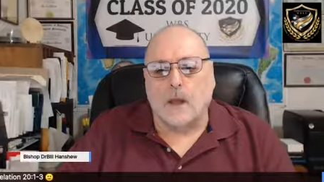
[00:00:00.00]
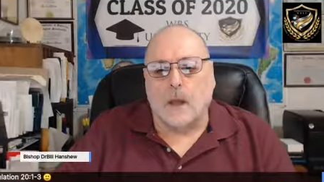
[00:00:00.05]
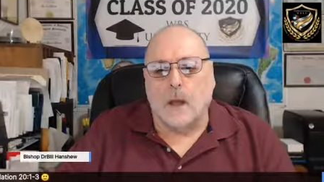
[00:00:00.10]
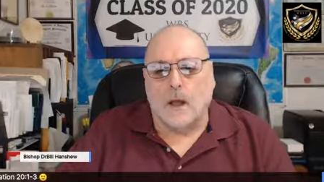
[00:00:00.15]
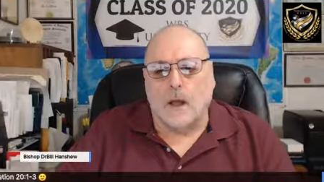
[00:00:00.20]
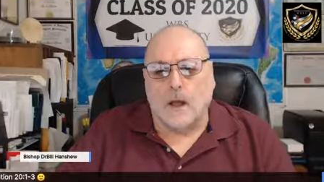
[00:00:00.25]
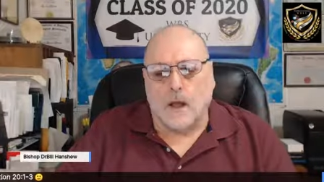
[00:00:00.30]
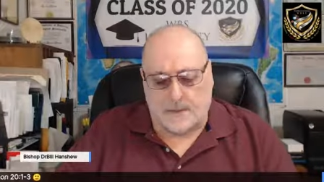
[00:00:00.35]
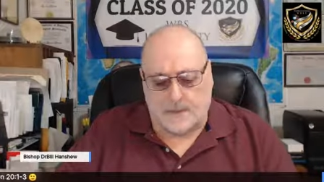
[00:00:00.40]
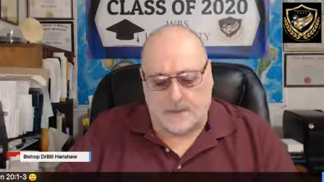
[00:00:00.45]

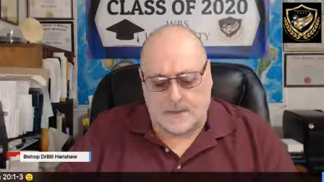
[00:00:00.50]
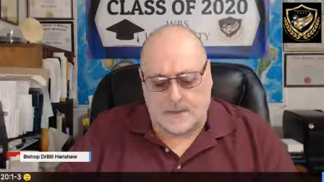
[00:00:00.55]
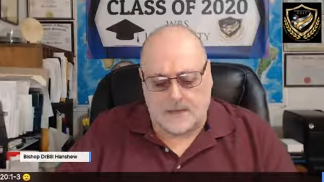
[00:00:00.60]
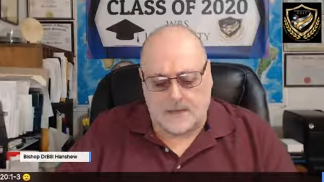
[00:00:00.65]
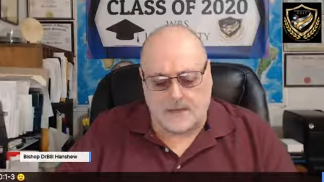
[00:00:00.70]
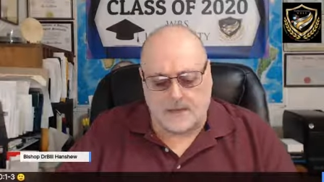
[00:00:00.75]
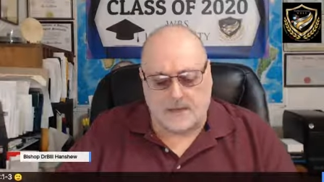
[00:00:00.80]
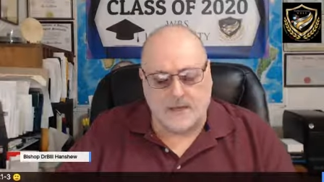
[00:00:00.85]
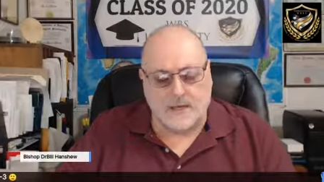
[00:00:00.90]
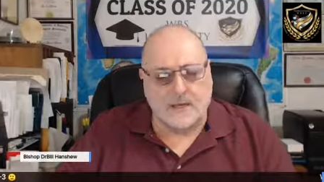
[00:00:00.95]
uh,
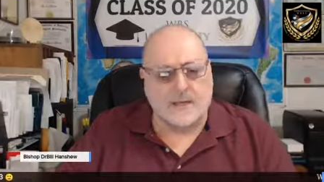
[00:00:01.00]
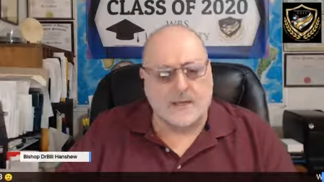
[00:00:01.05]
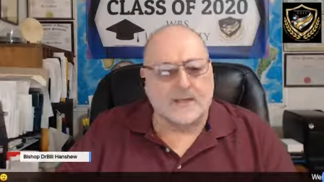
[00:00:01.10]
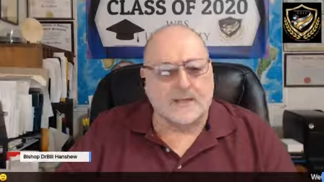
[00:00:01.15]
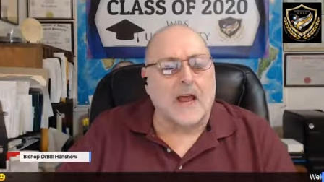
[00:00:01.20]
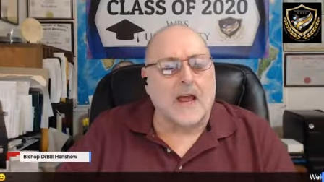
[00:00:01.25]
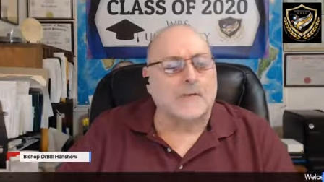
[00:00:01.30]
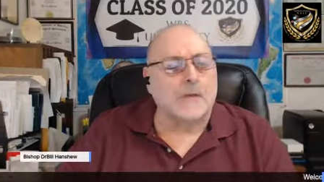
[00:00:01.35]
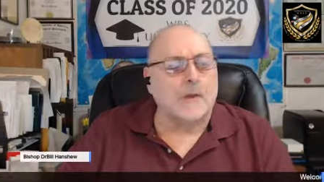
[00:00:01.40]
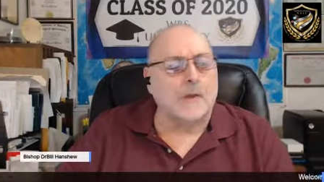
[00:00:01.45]
this
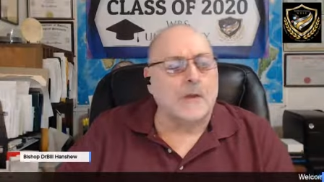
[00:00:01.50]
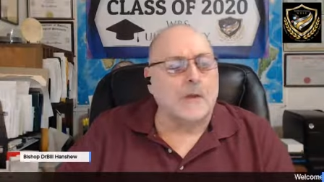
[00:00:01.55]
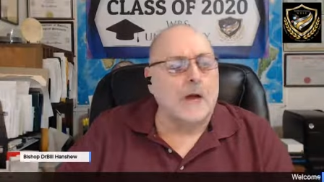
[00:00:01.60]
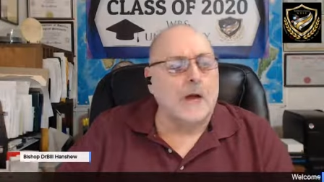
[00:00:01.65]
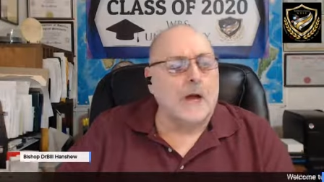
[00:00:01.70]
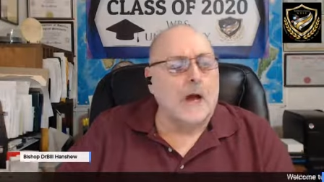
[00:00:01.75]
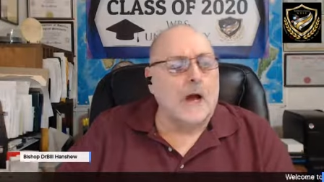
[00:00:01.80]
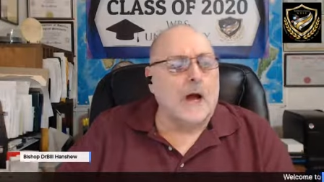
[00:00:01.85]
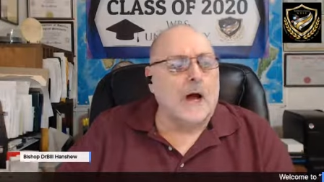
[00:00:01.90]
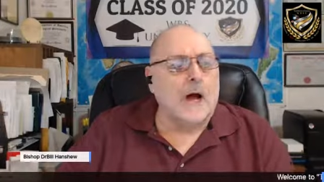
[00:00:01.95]

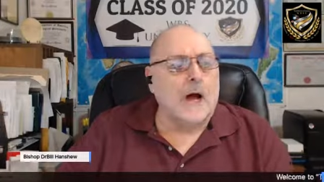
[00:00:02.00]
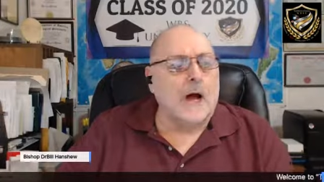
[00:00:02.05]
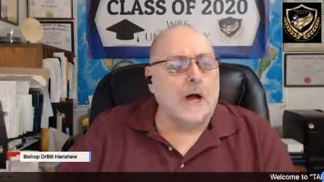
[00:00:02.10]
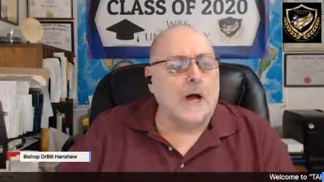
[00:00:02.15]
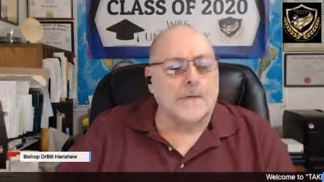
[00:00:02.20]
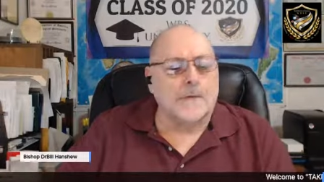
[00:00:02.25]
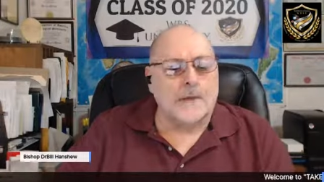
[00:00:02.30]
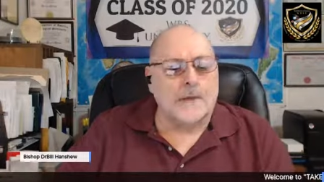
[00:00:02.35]
devil, uh,